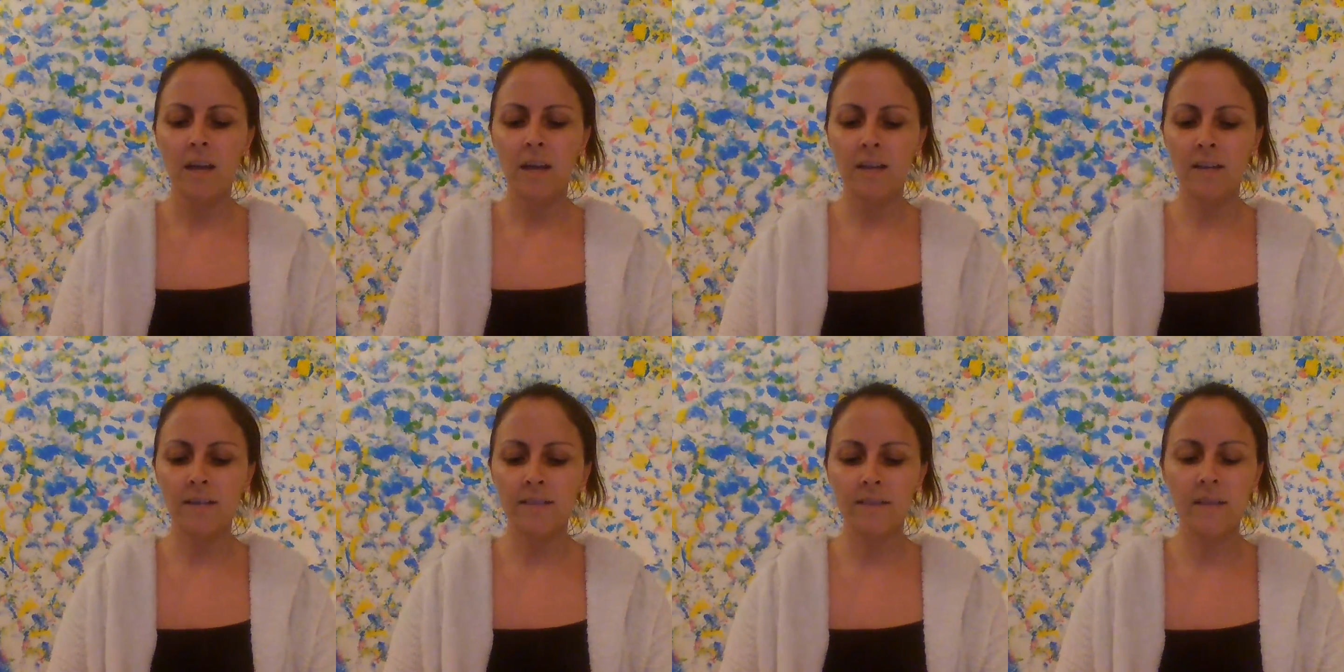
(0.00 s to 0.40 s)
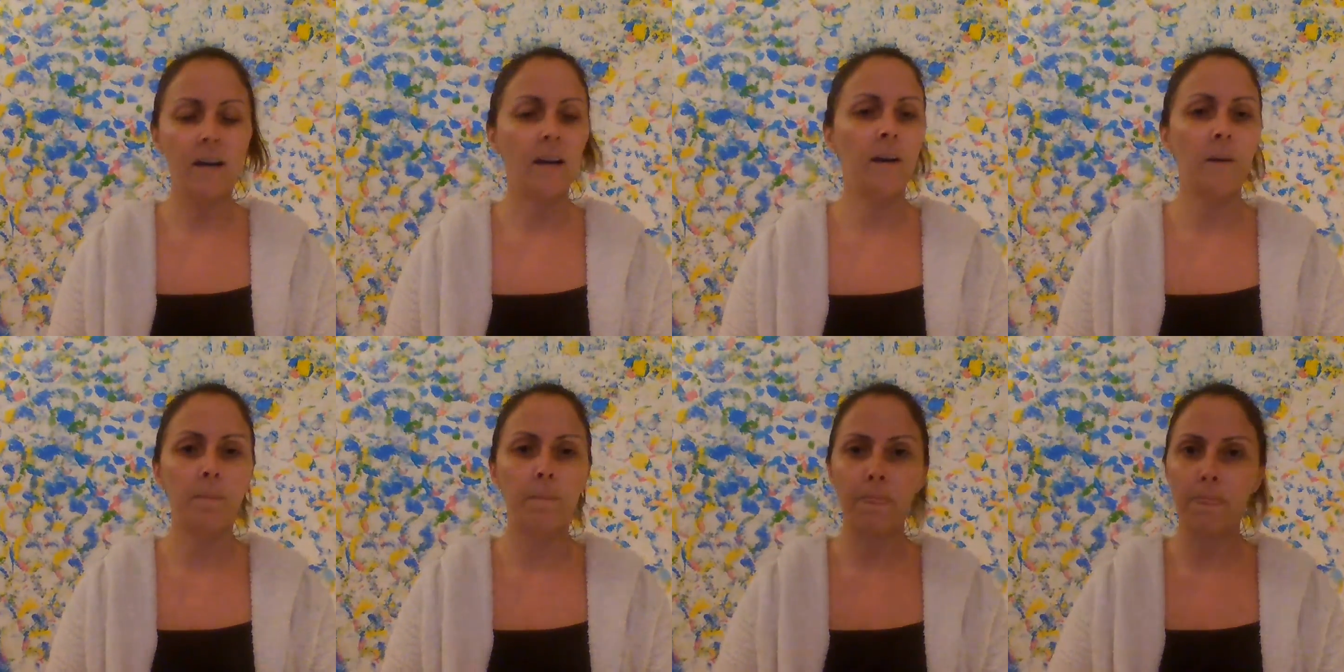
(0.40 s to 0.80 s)
is
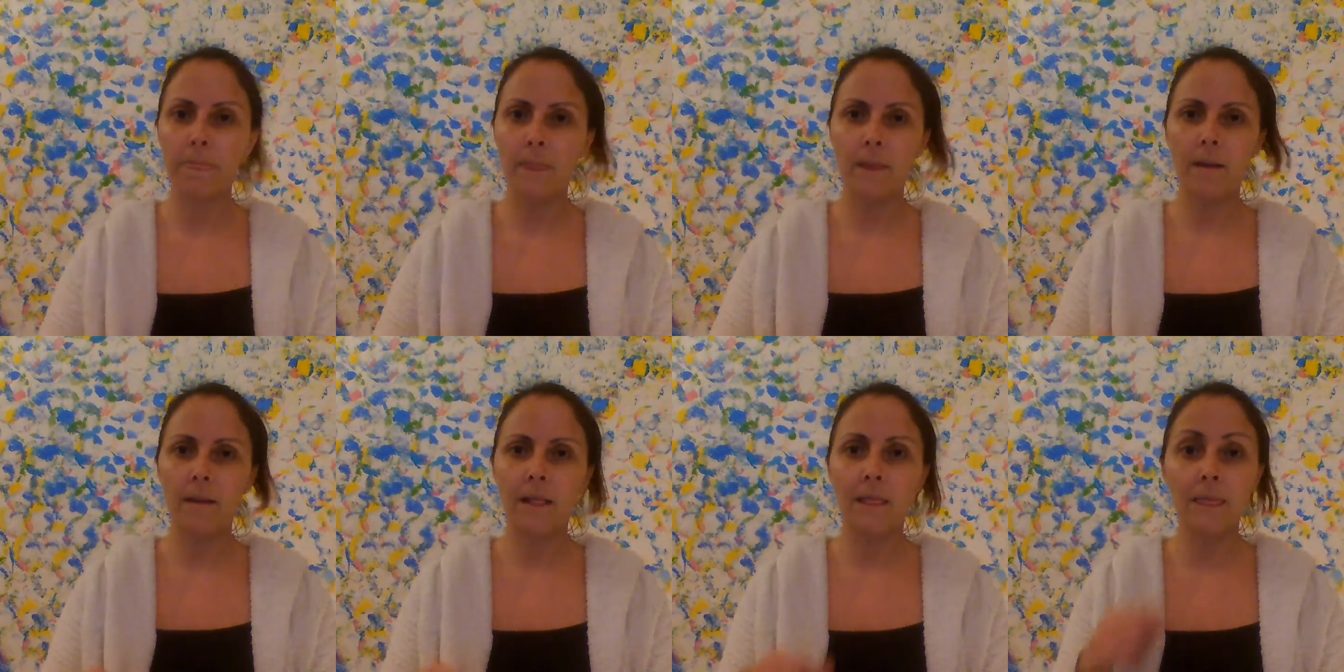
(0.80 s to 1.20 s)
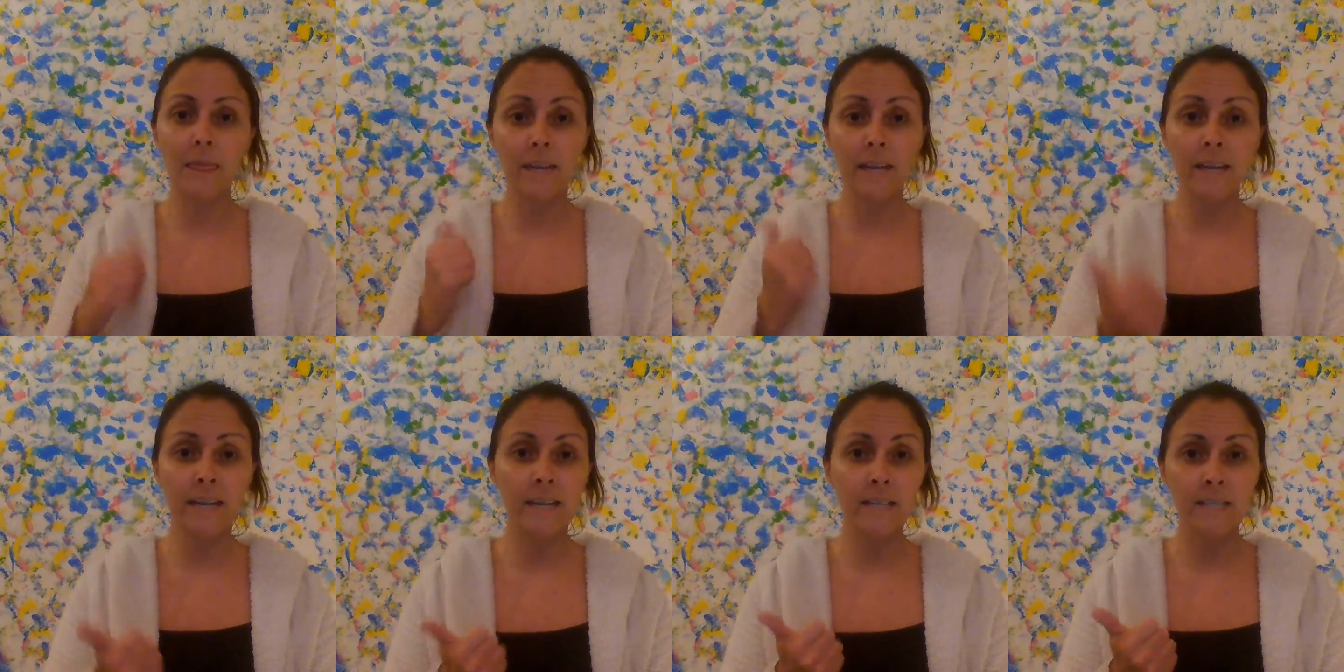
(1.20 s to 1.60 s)

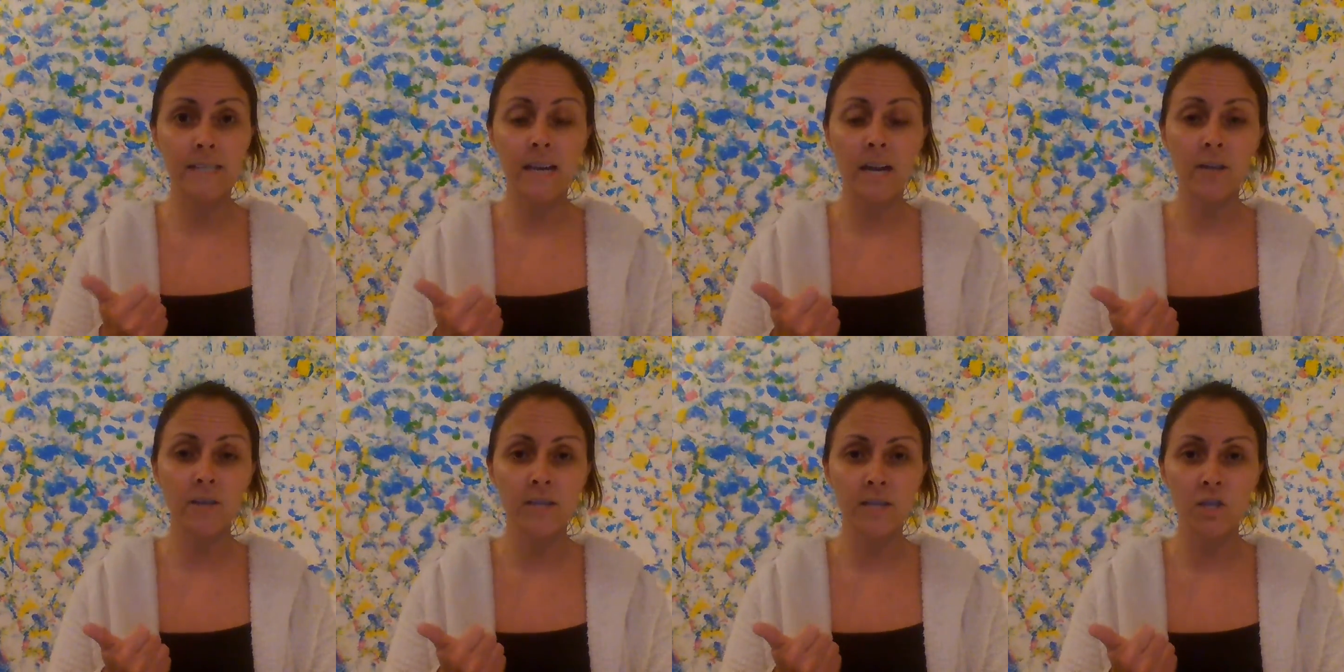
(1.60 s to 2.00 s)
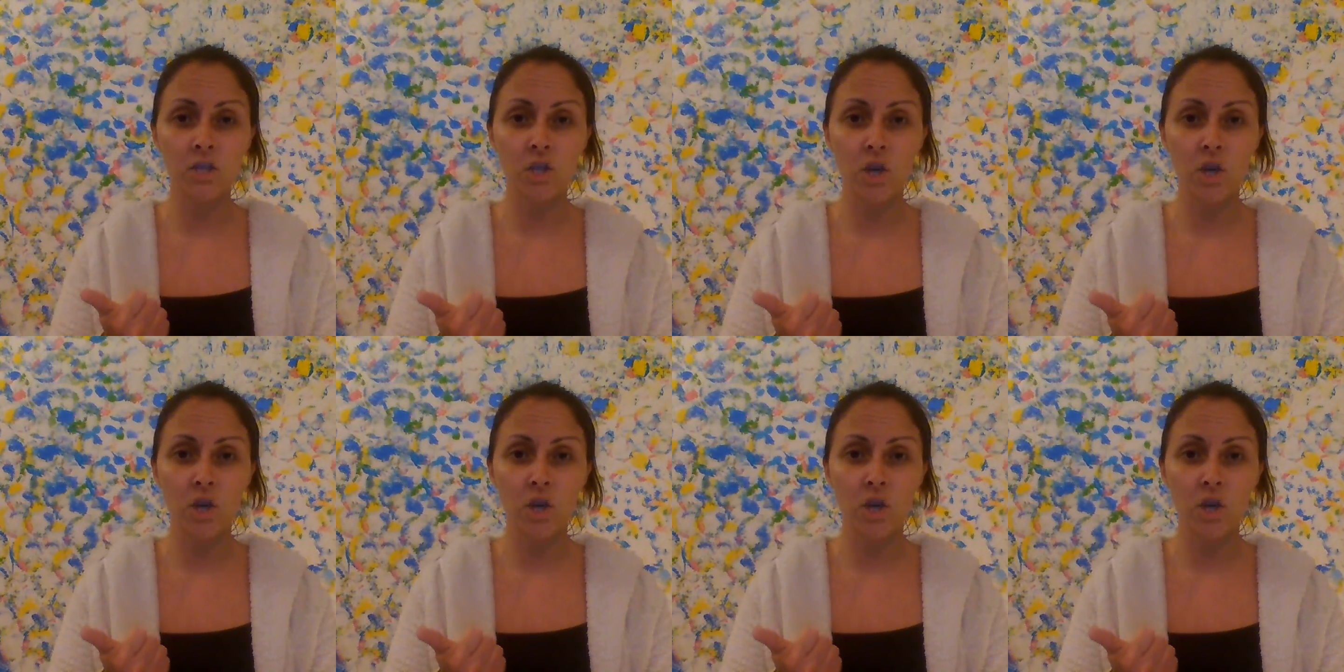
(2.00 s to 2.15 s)
Lincoln Tells a